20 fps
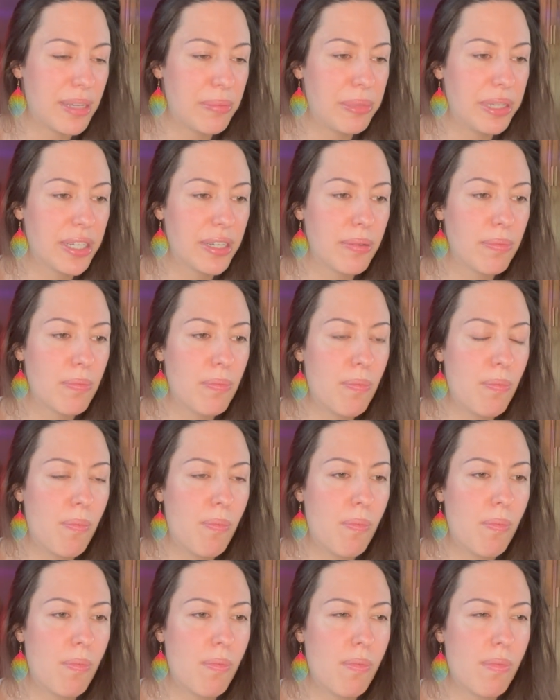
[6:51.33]
appear,
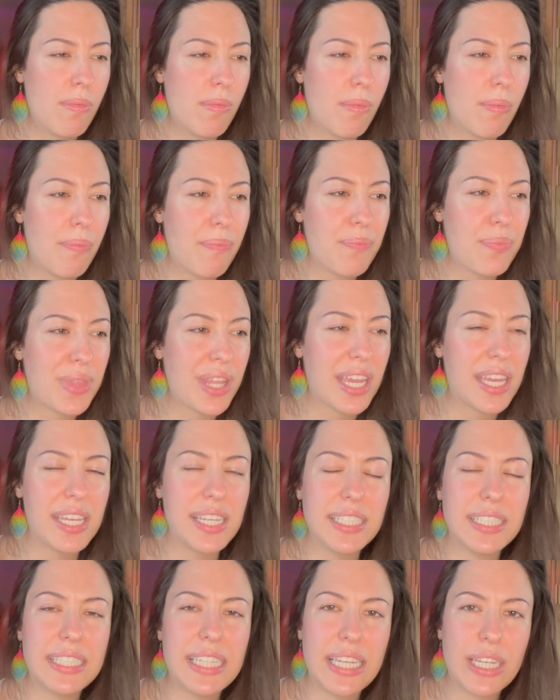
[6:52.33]

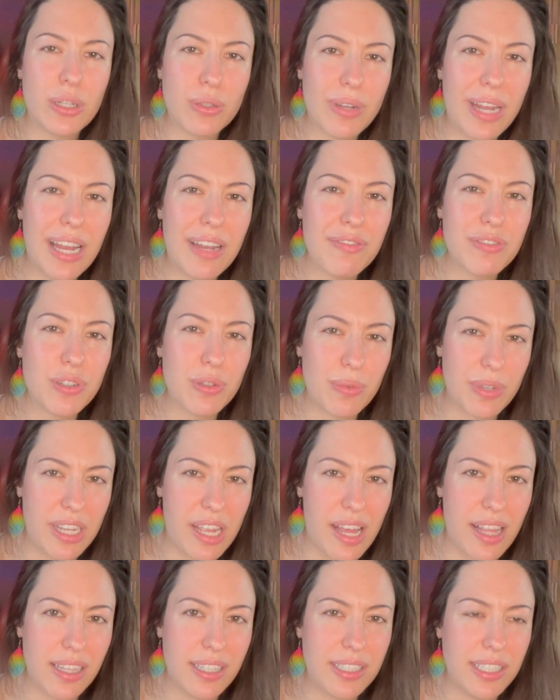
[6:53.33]
is they craft a
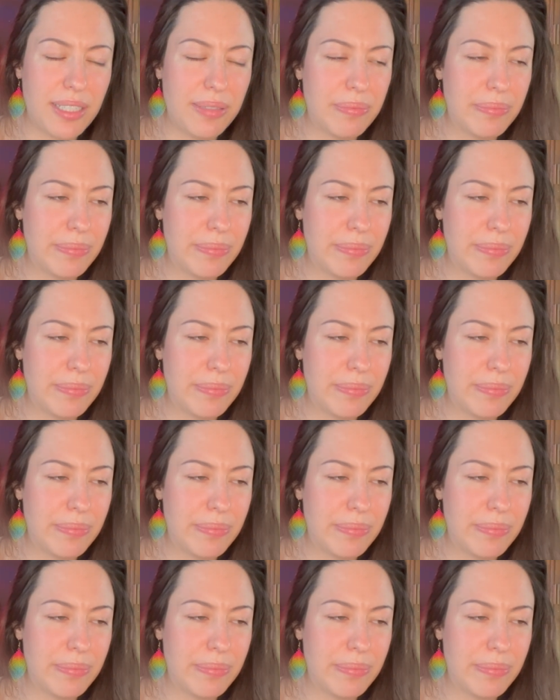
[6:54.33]
reality.